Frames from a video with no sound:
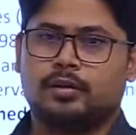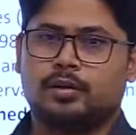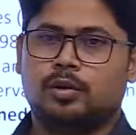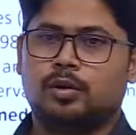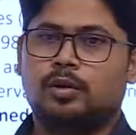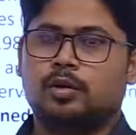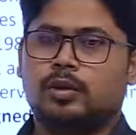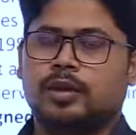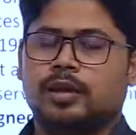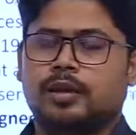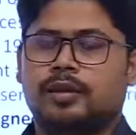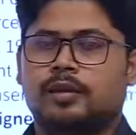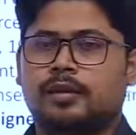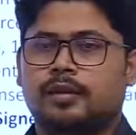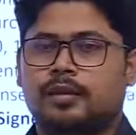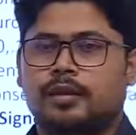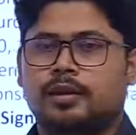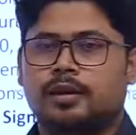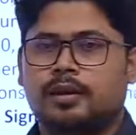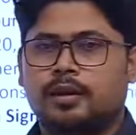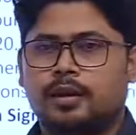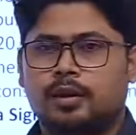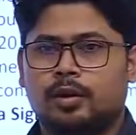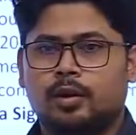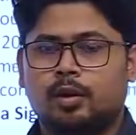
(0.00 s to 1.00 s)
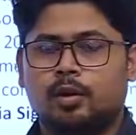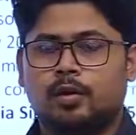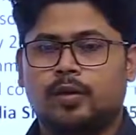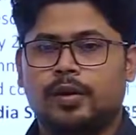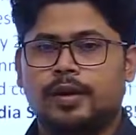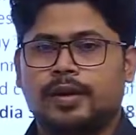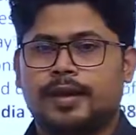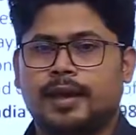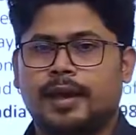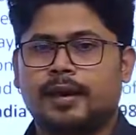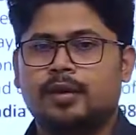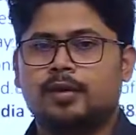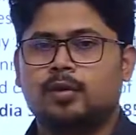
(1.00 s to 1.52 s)
Okay, no one
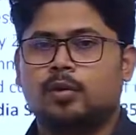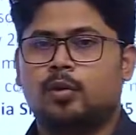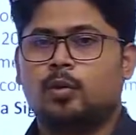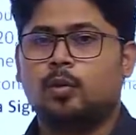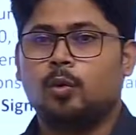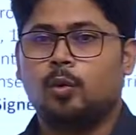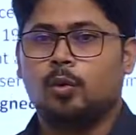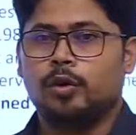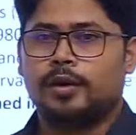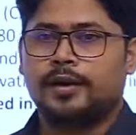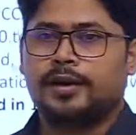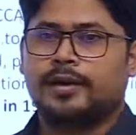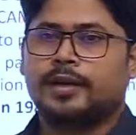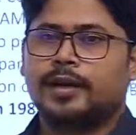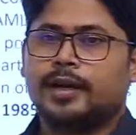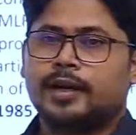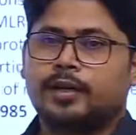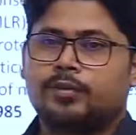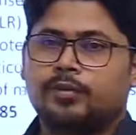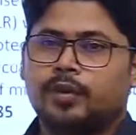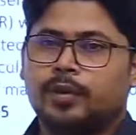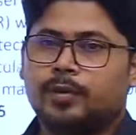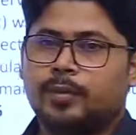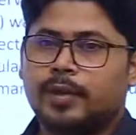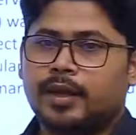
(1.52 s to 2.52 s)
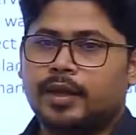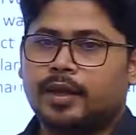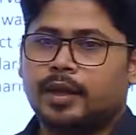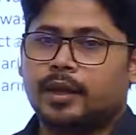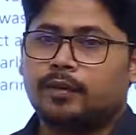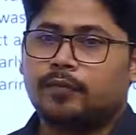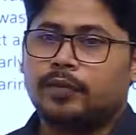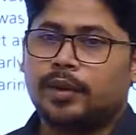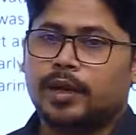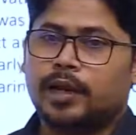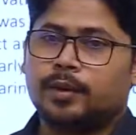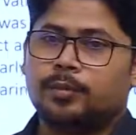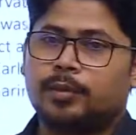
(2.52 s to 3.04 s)
can own it. It will be
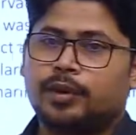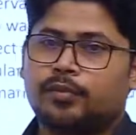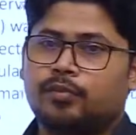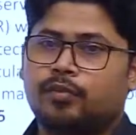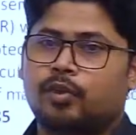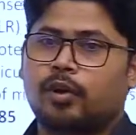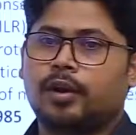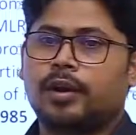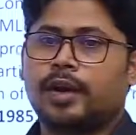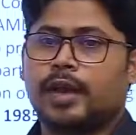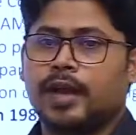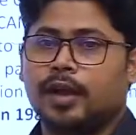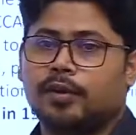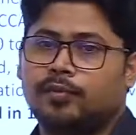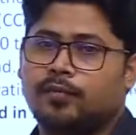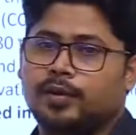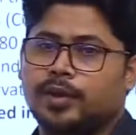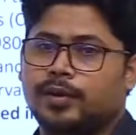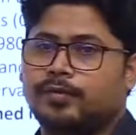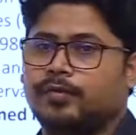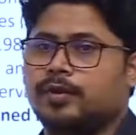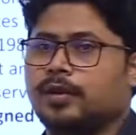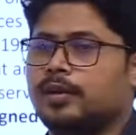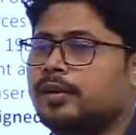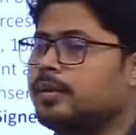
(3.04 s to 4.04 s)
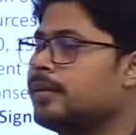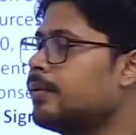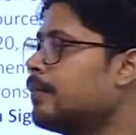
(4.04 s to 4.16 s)
available for everyone.